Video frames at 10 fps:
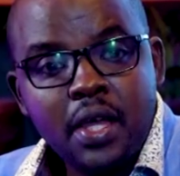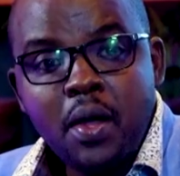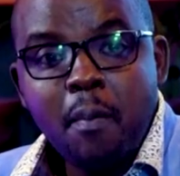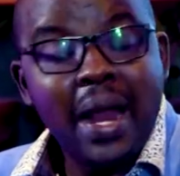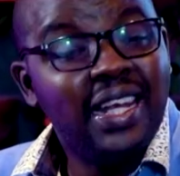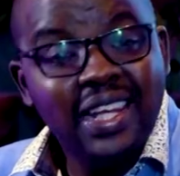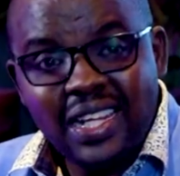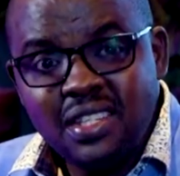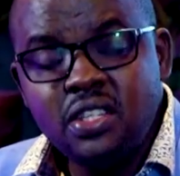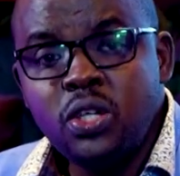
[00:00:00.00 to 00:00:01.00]
But
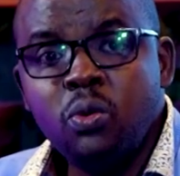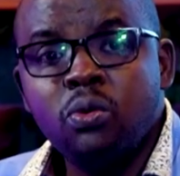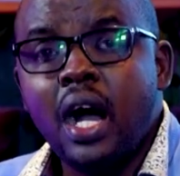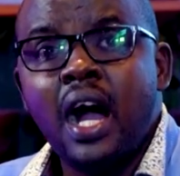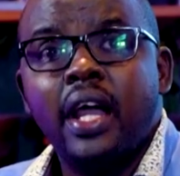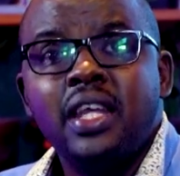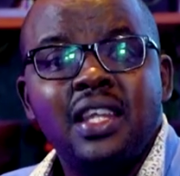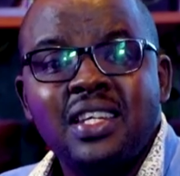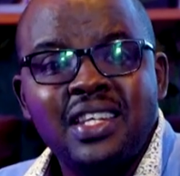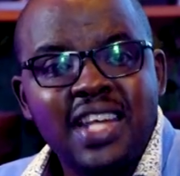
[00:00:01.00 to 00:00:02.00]
unless you are in a
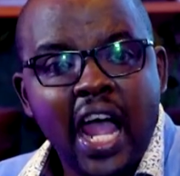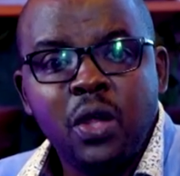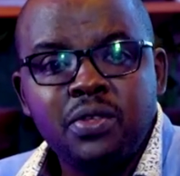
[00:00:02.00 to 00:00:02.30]
denial